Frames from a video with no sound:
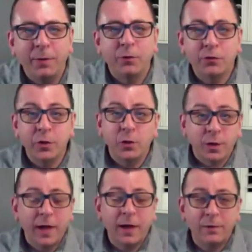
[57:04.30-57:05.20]
in there. So
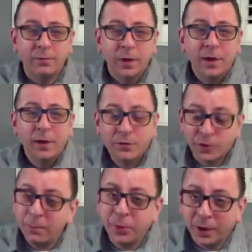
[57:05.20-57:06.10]
you'll have
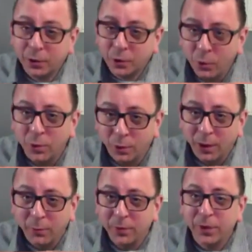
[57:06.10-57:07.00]
something
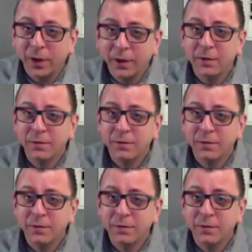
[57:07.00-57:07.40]
cooler, I would think.